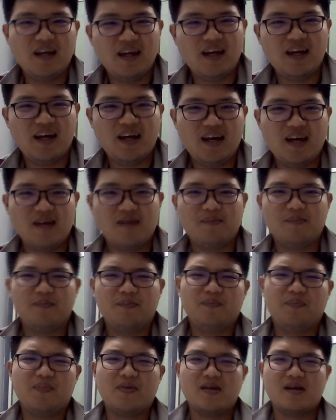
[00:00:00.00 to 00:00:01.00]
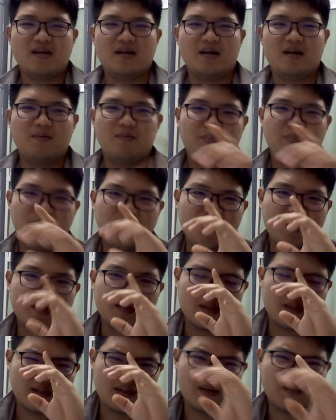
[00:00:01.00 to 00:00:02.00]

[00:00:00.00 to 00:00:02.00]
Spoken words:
and brings